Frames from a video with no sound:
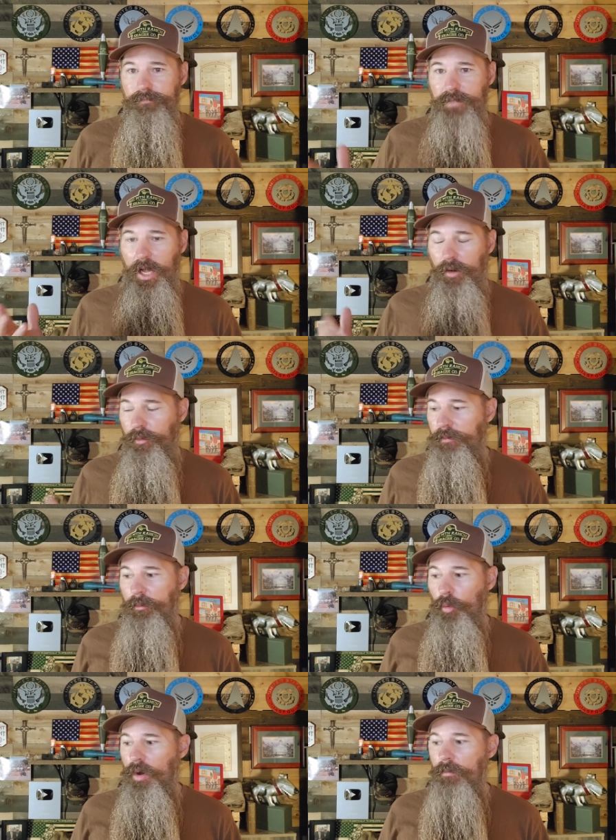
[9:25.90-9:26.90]
I don't
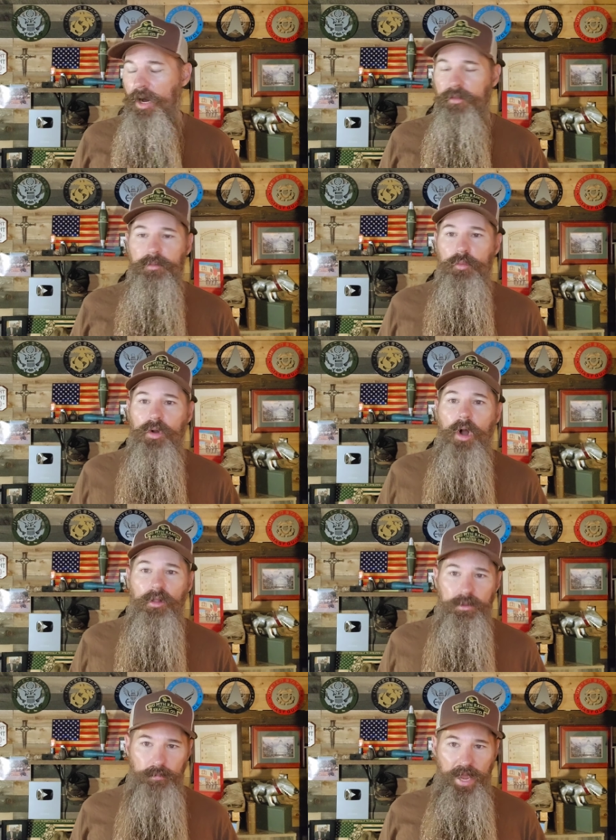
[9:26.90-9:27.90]
remember what month. We'll
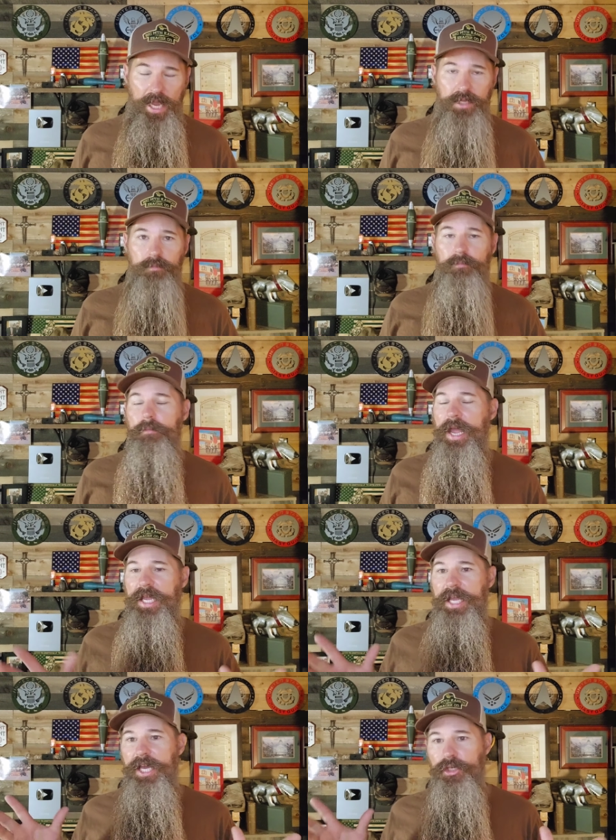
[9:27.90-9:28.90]
call it May,
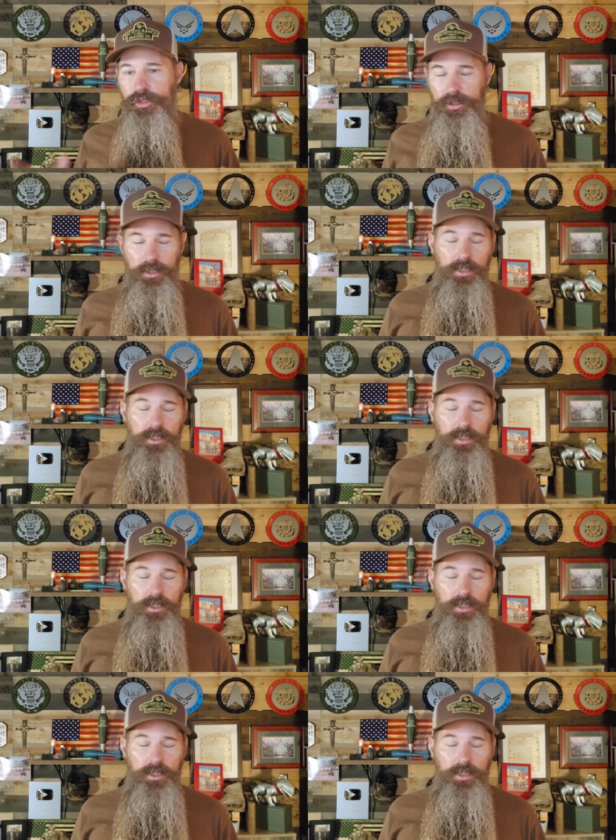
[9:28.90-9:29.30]
May-ish.